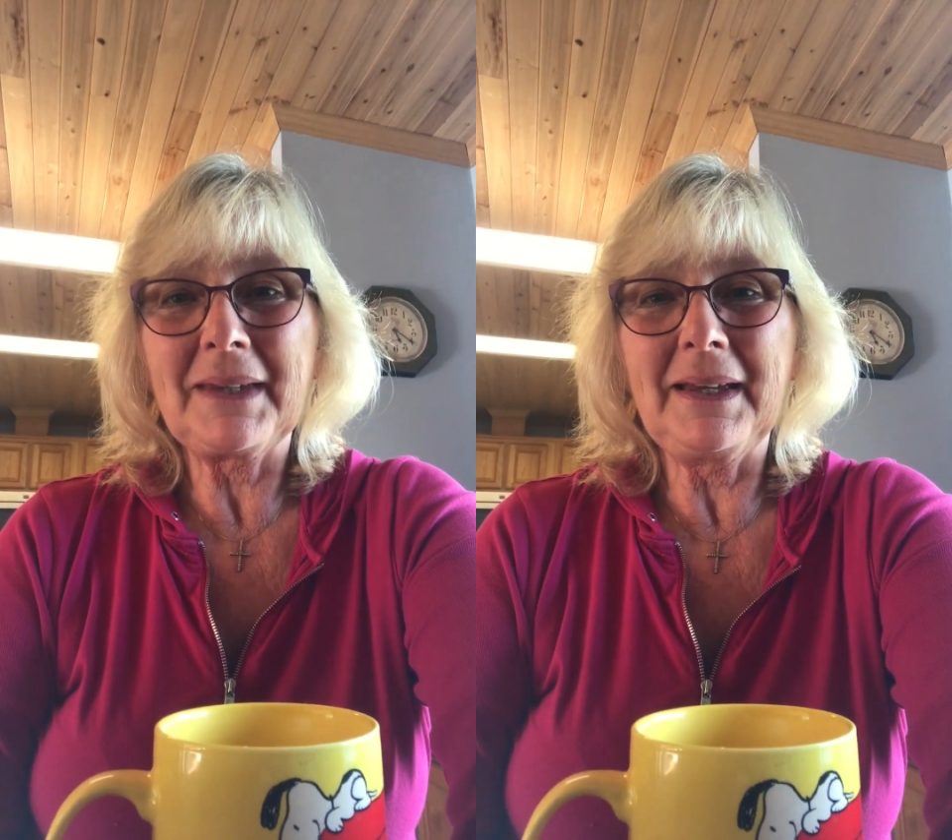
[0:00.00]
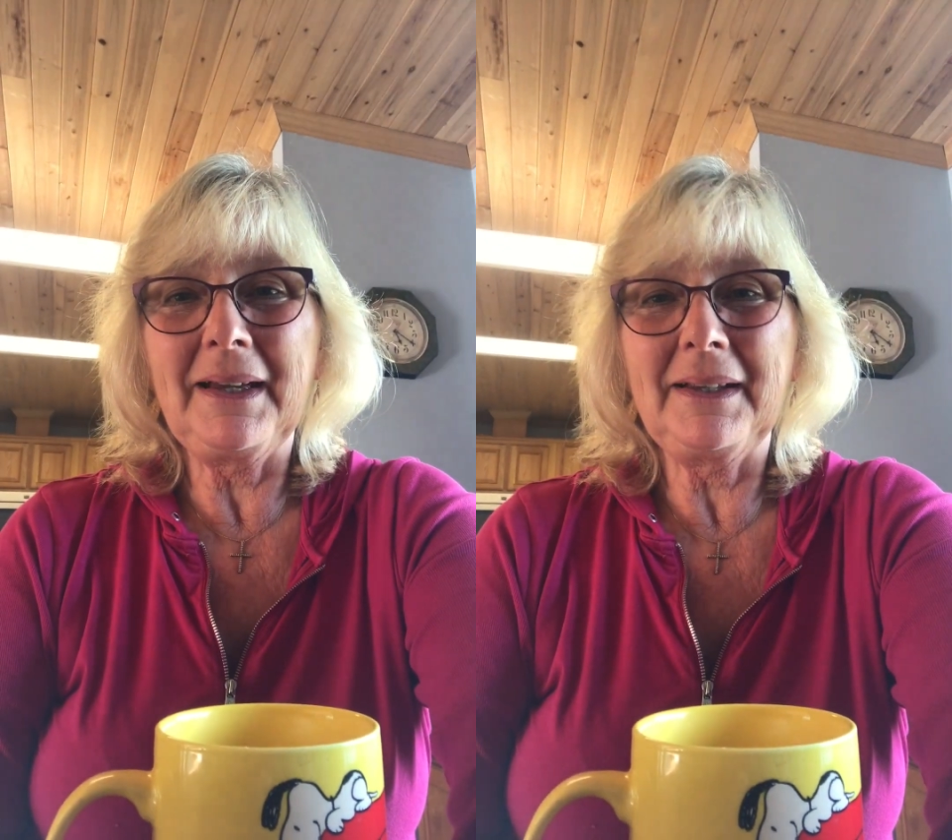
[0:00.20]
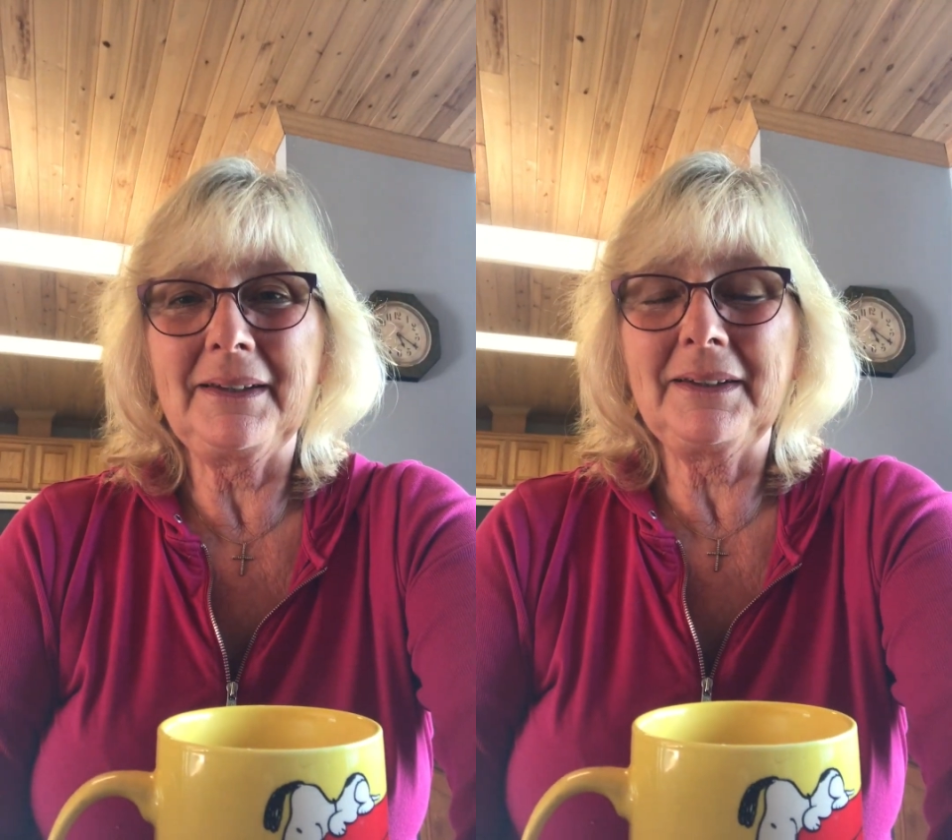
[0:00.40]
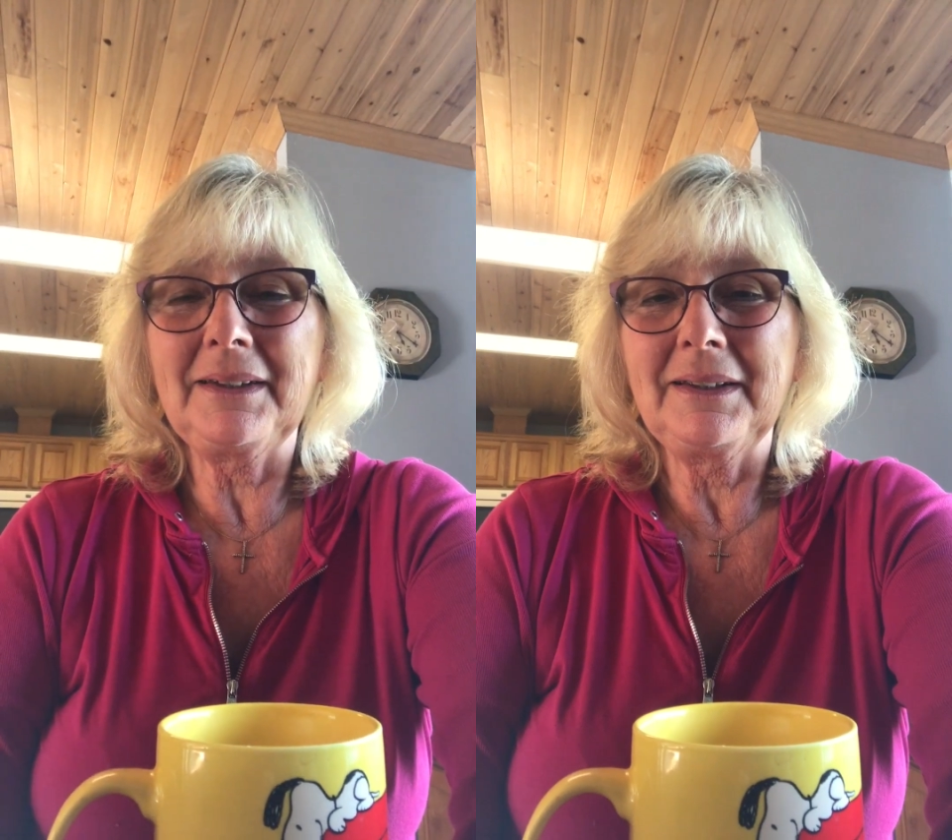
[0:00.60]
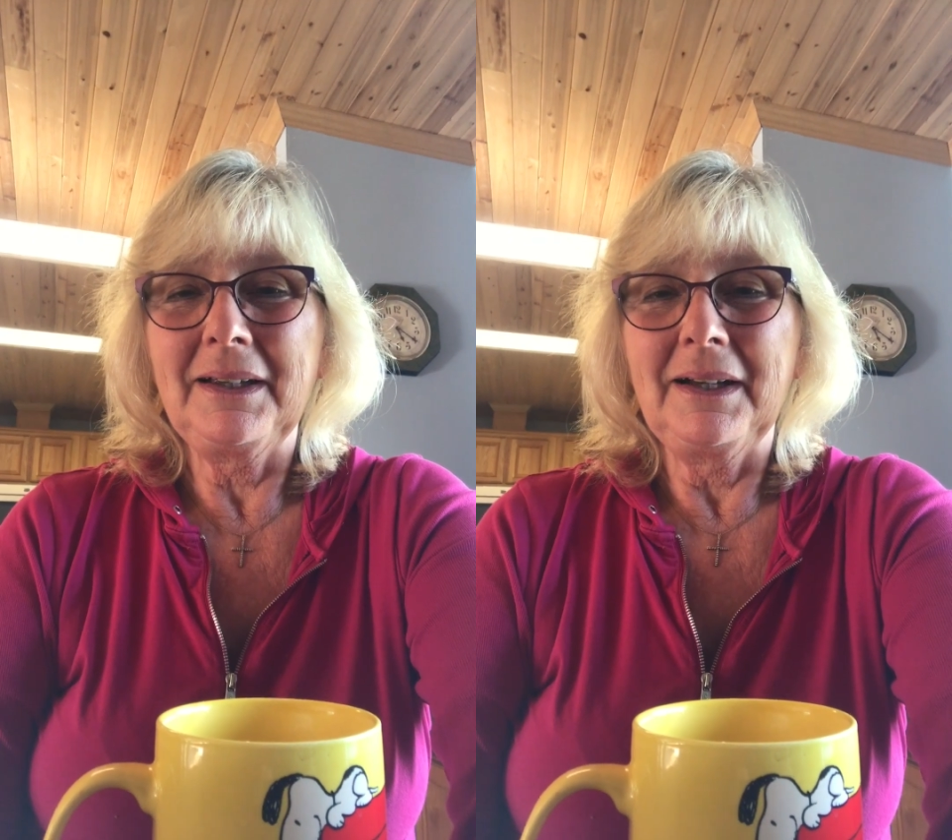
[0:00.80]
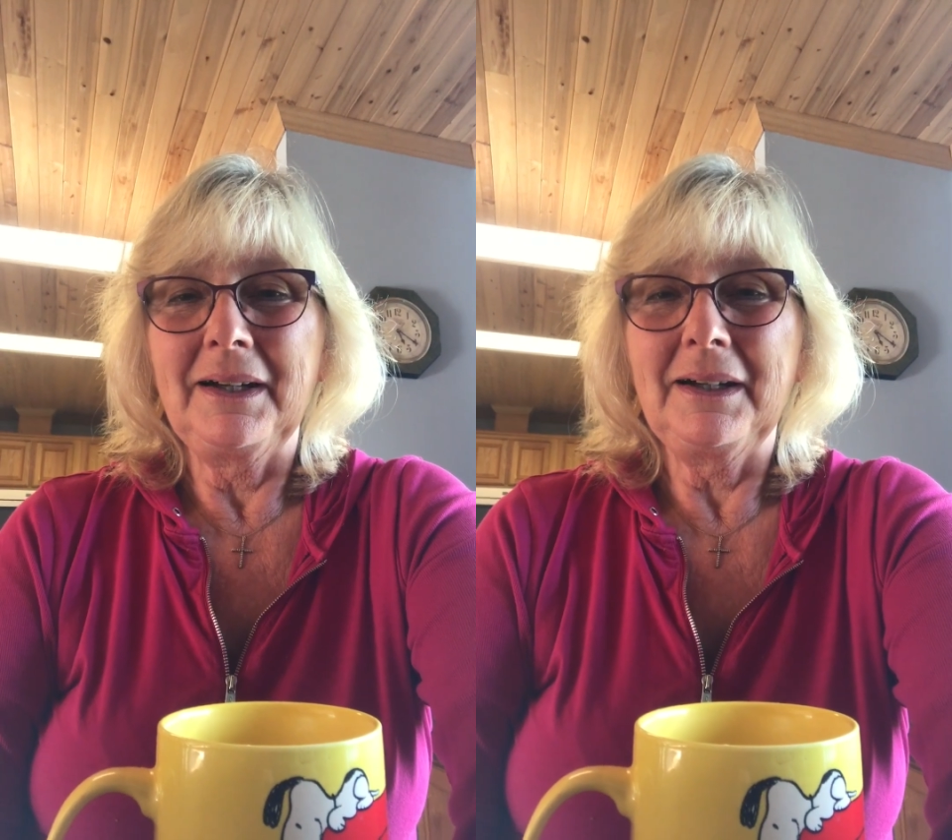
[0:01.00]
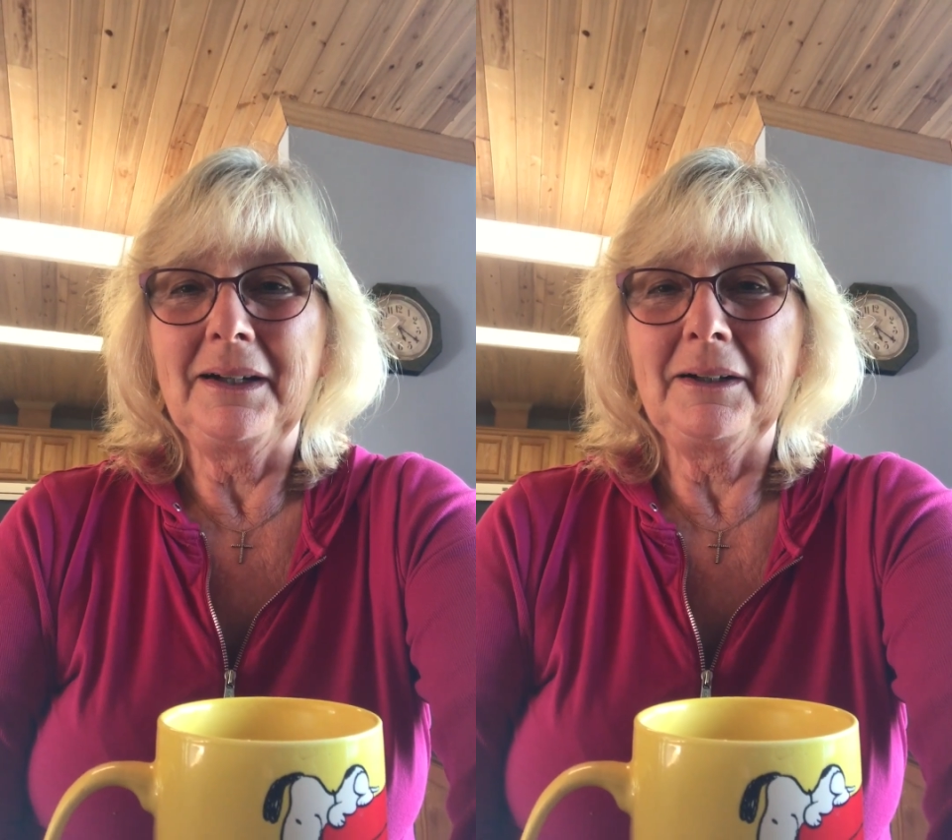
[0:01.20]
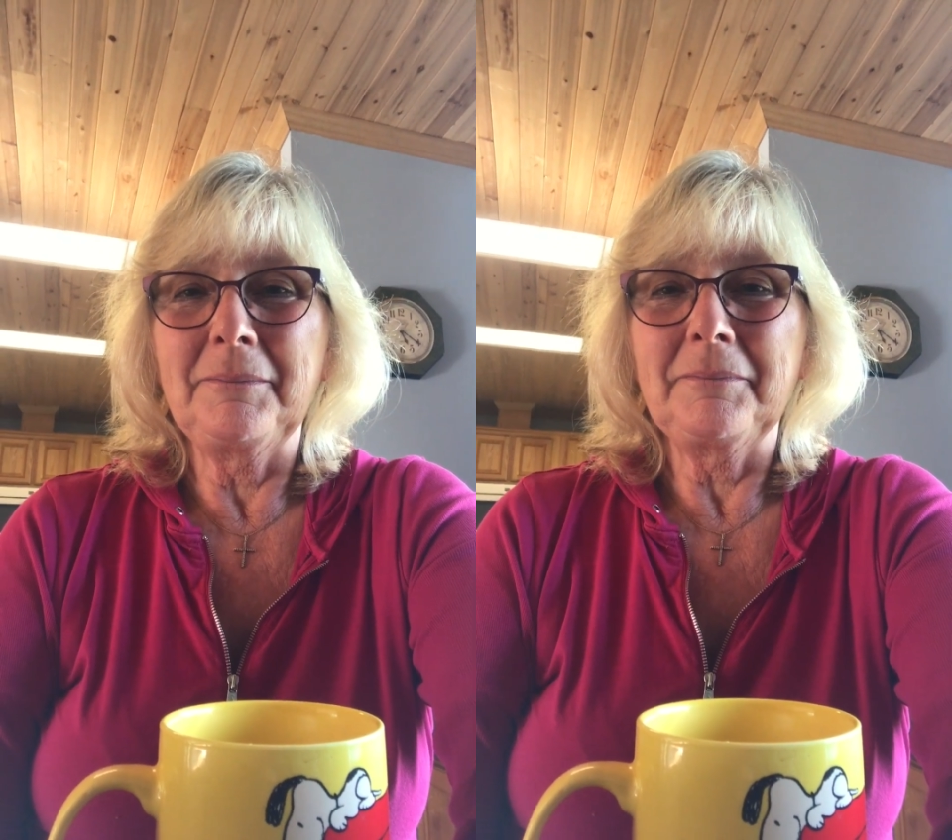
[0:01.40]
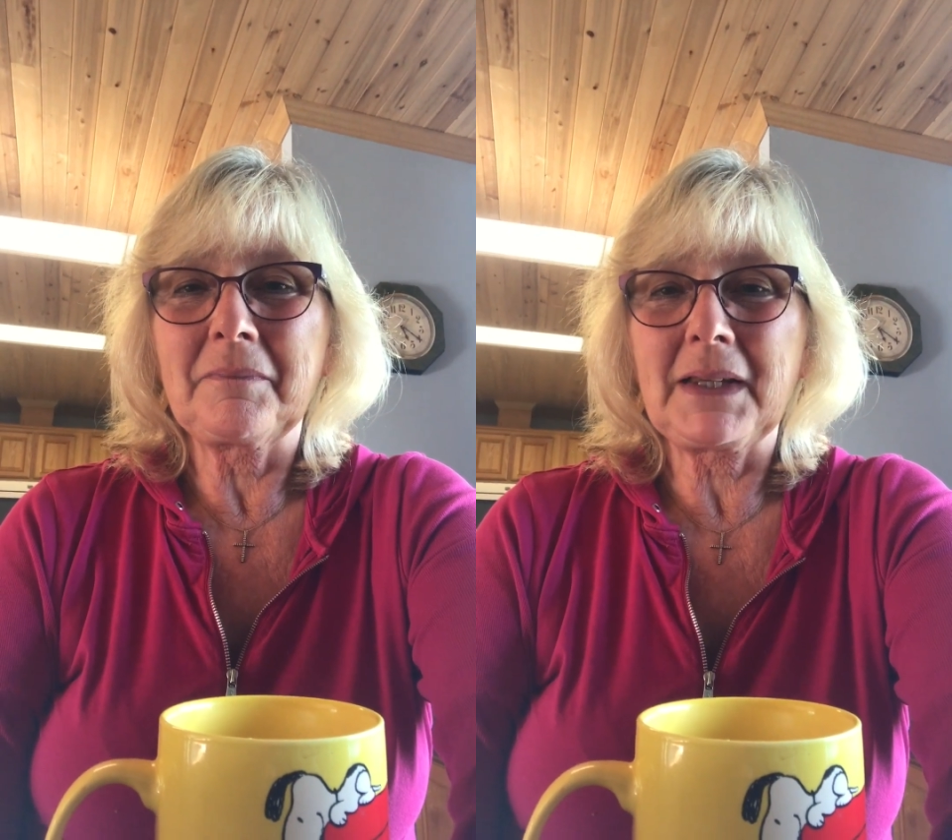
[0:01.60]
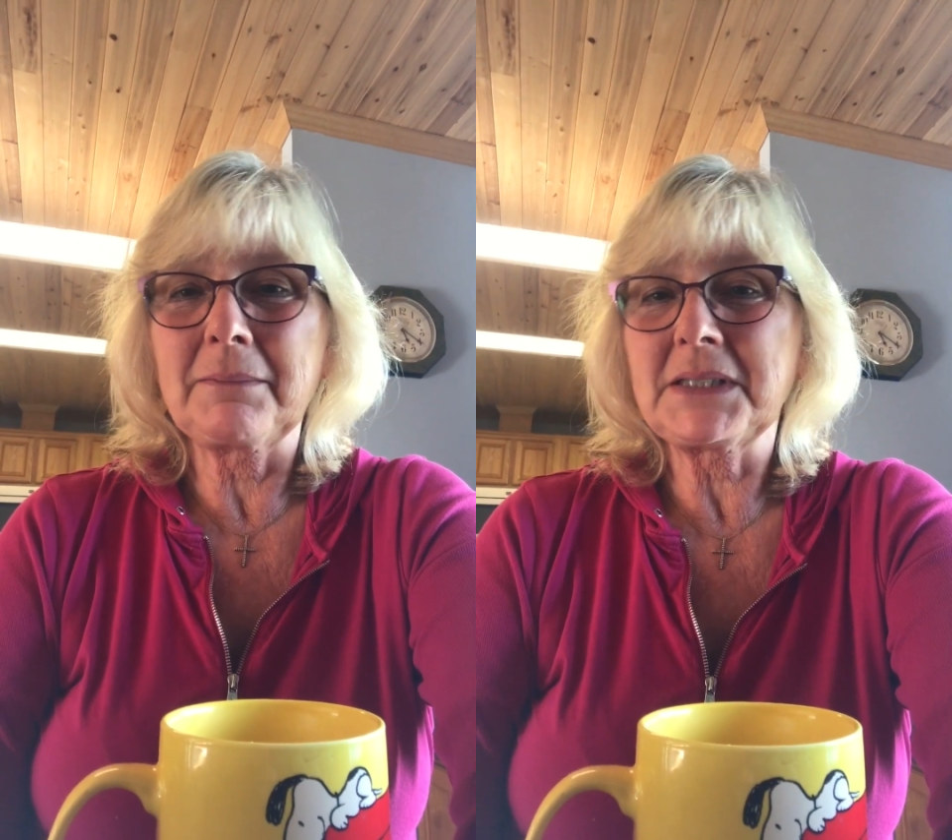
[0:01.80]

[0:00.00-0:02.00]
and I'm